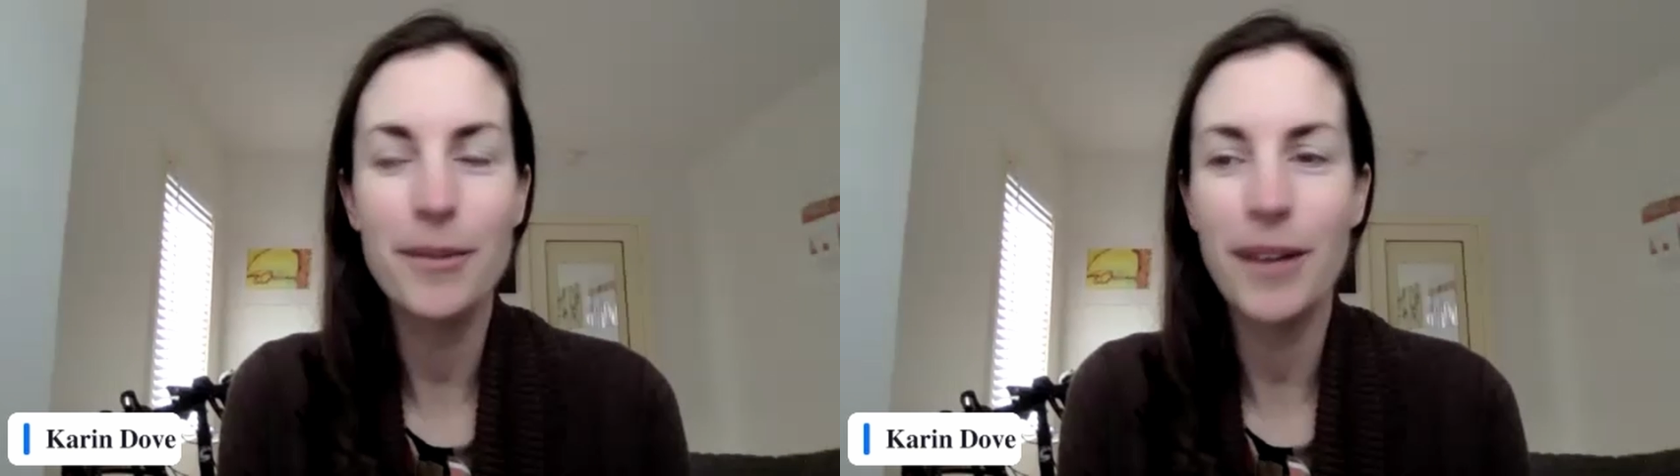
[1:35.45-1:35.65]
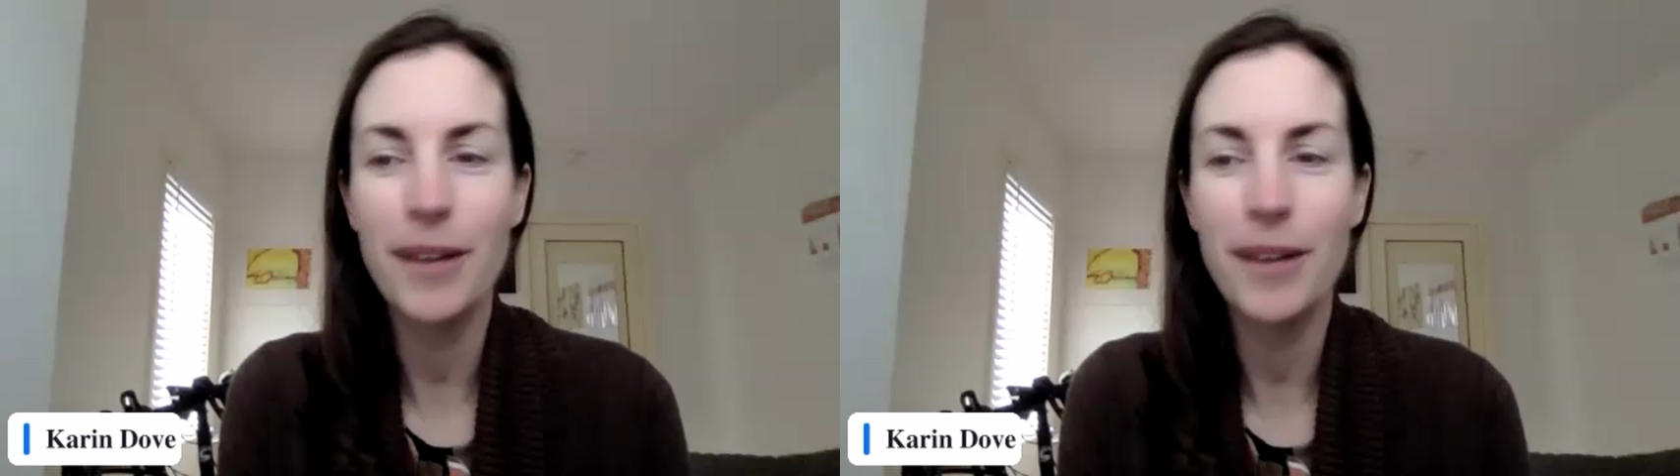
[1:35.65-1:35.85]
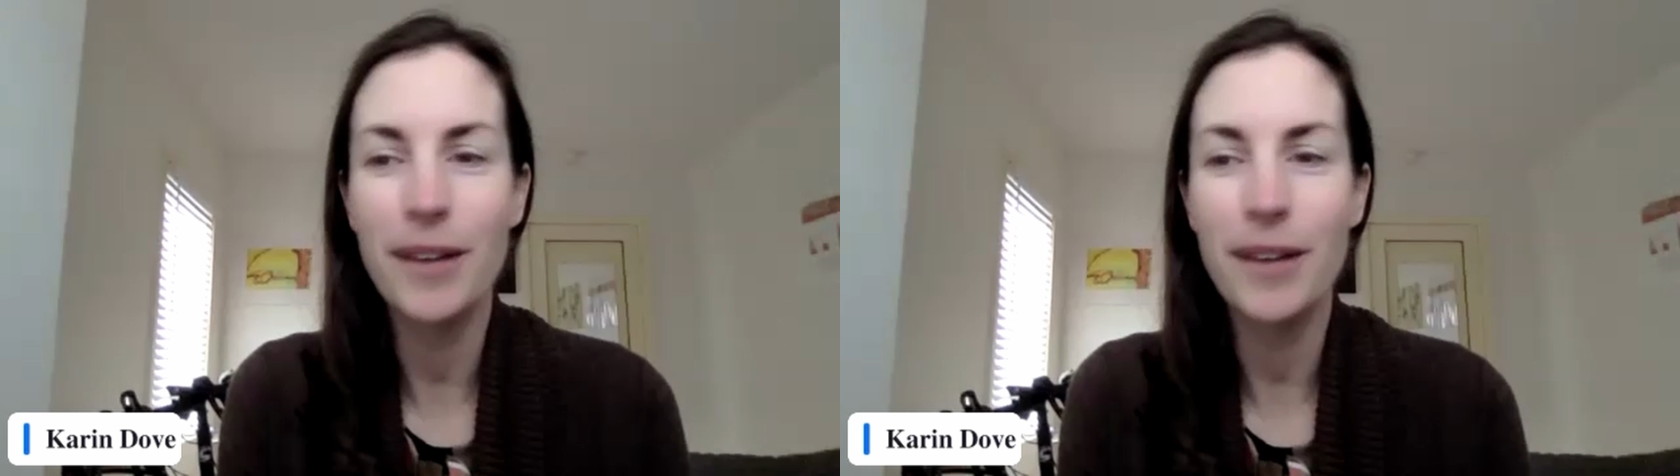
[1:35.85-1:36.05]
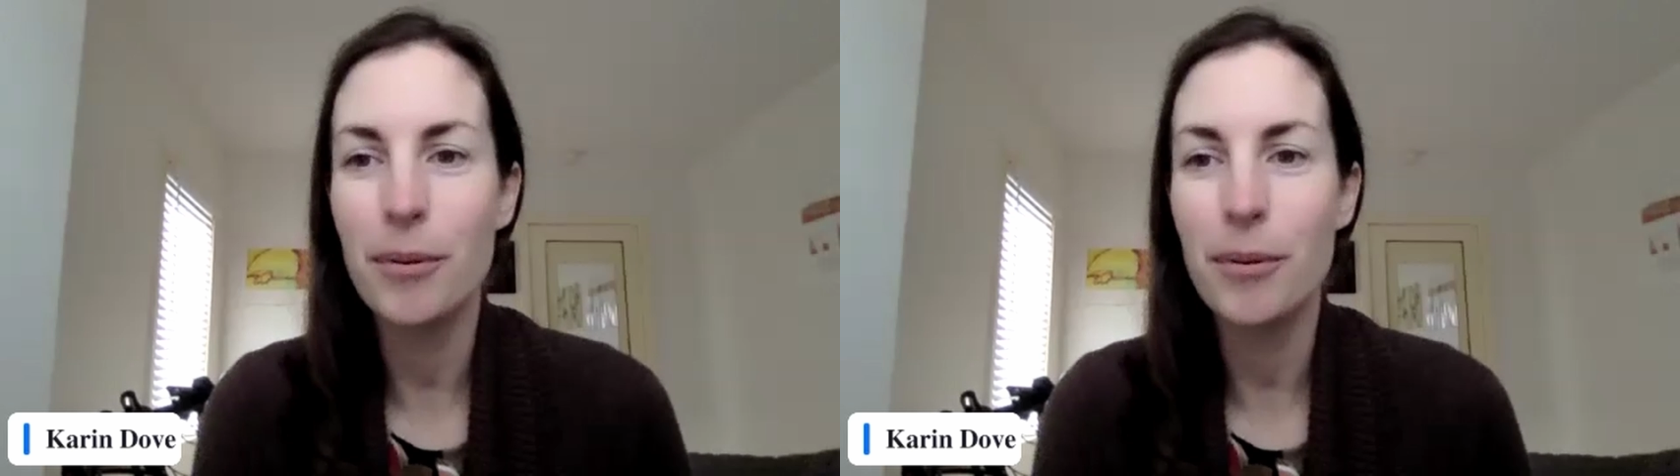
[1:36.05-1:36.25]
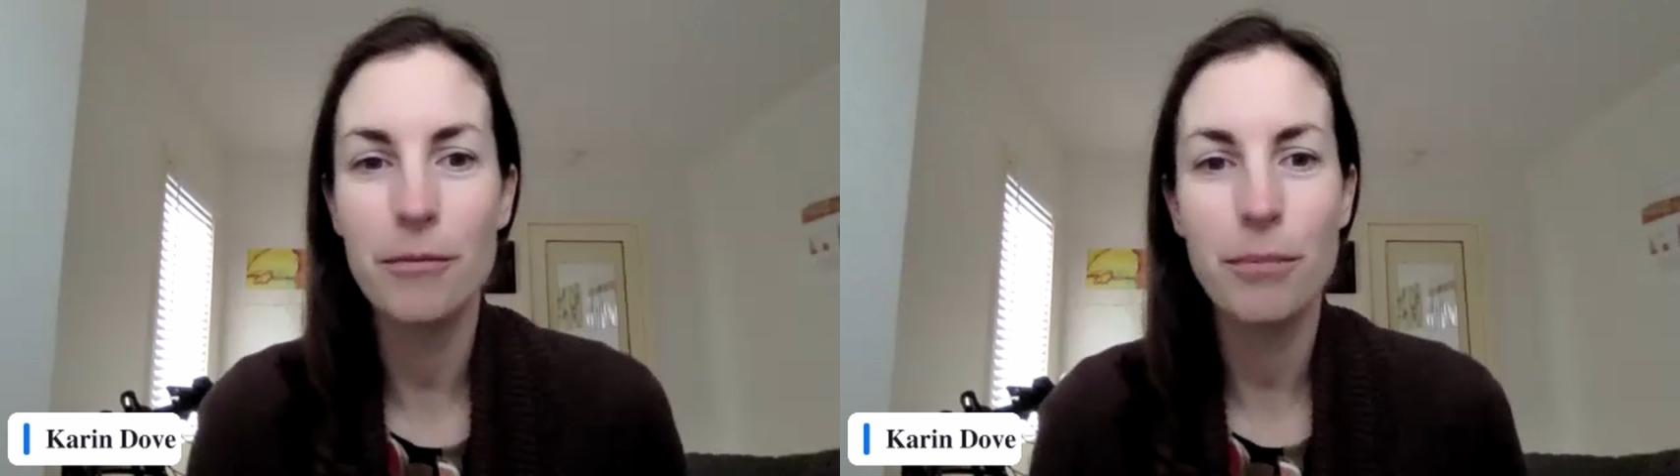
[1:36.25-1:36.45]
we have a
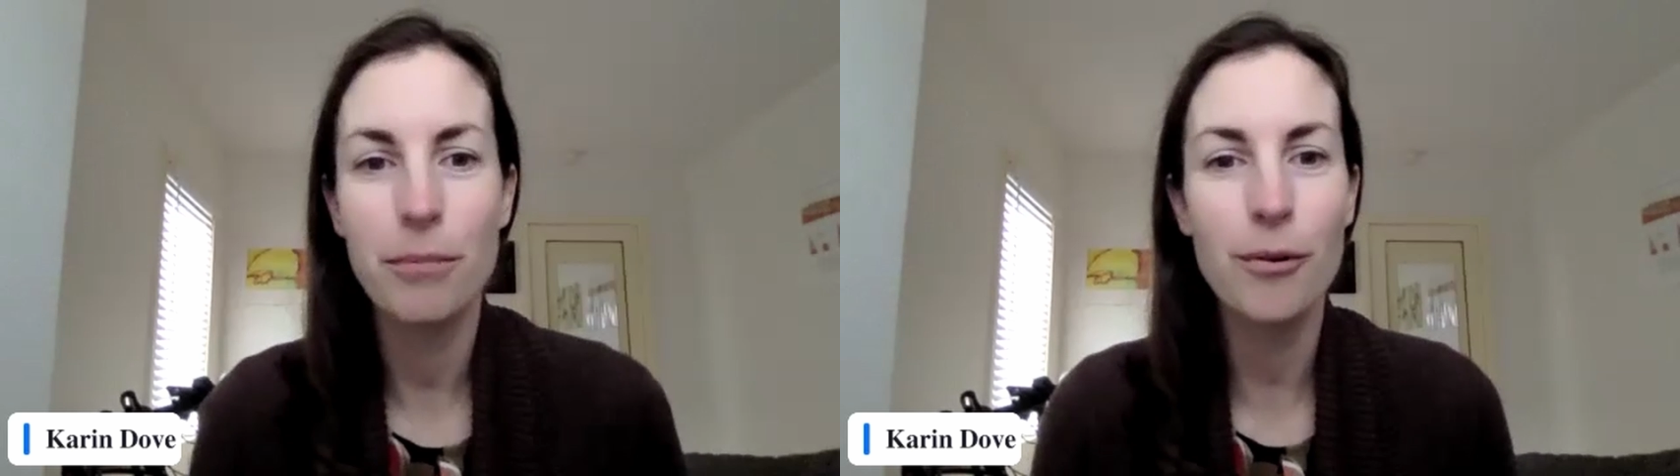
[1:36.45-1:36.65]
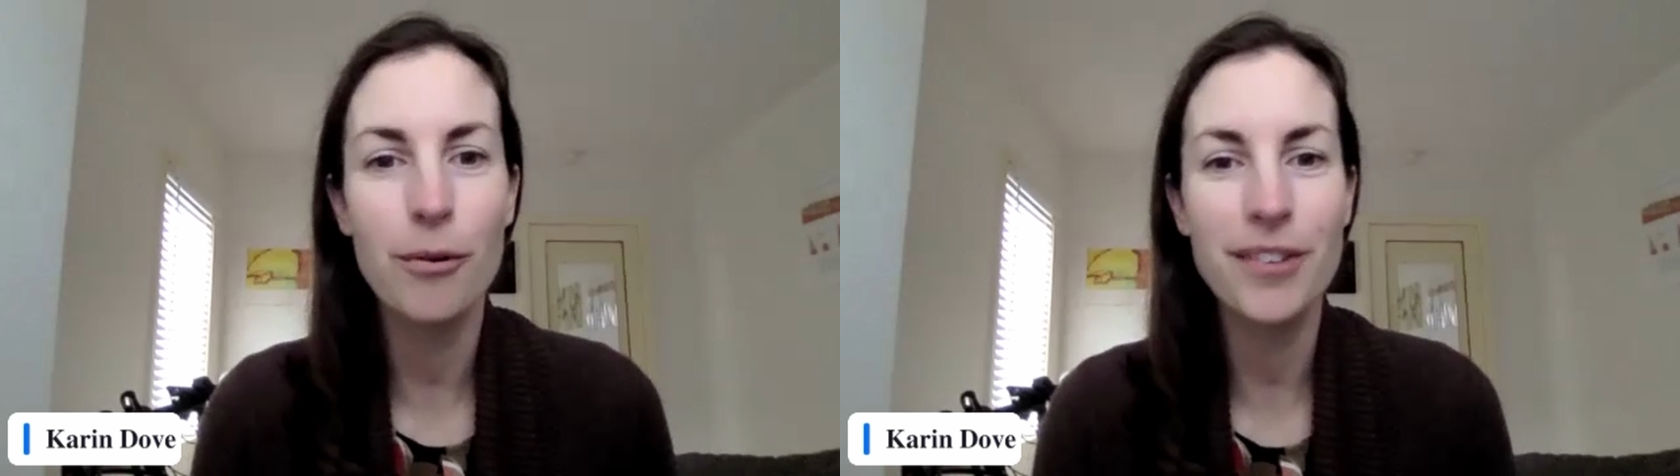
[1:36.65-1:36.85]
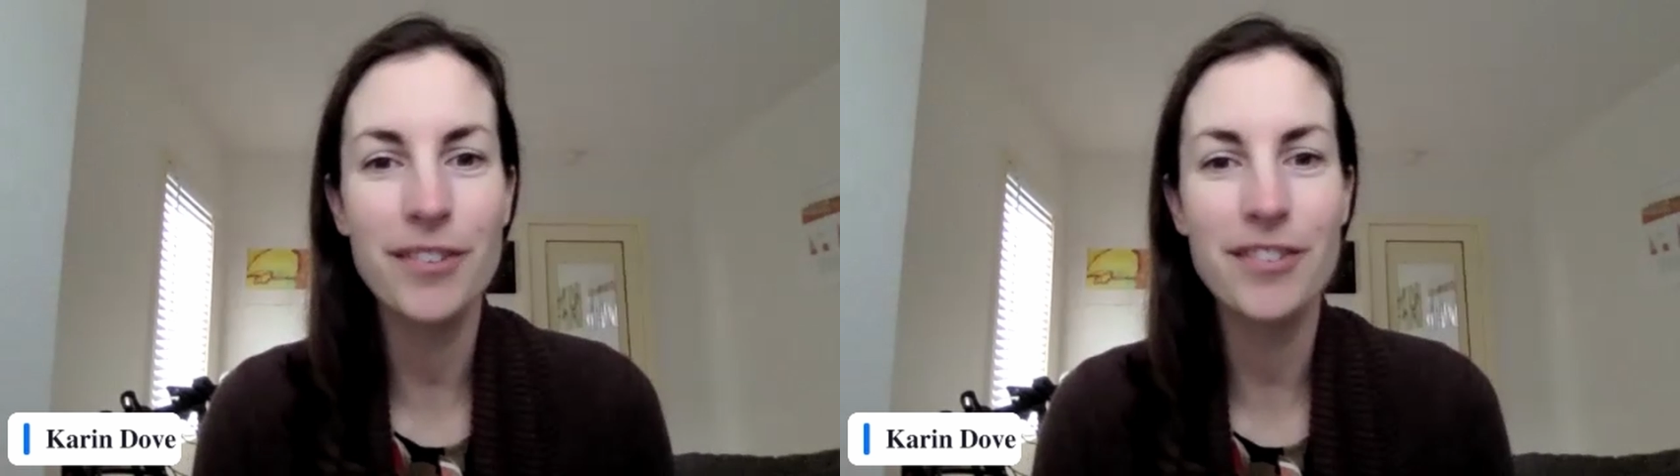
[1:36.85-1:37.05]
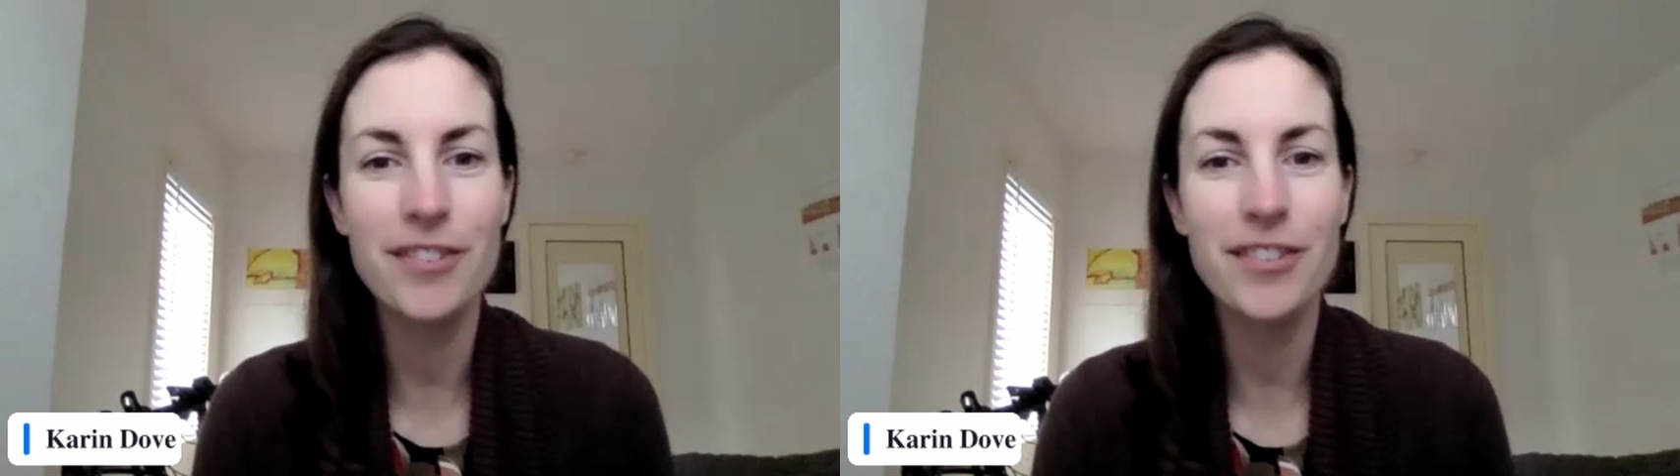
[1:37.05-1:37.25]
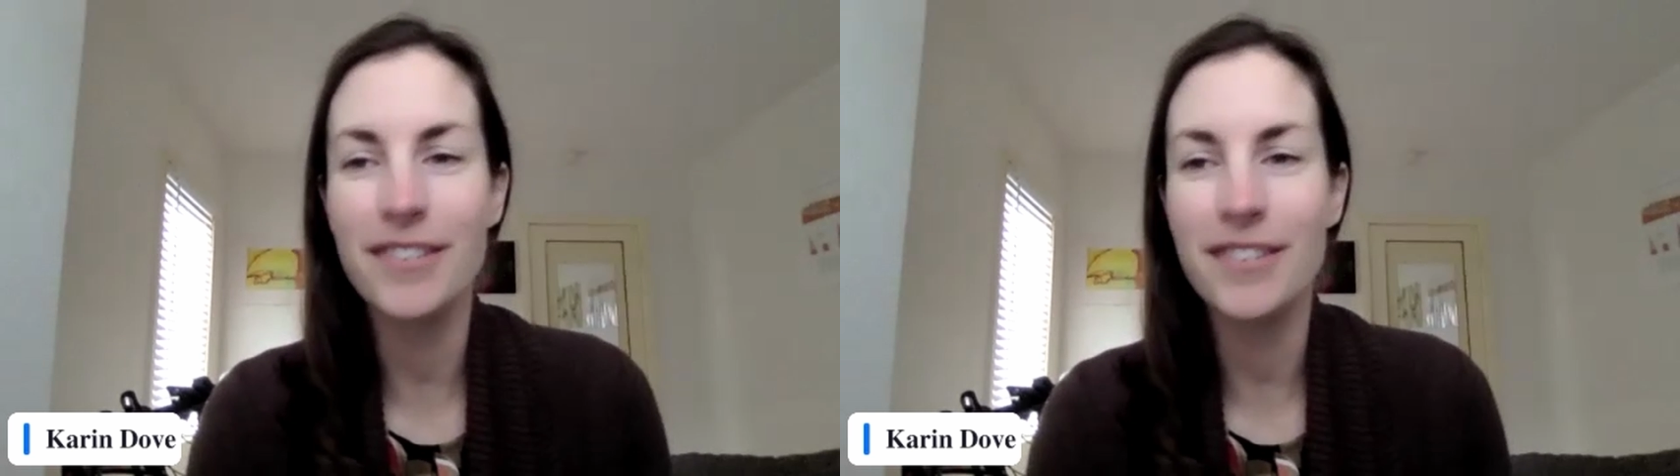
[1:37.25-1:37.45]
couple of poll questions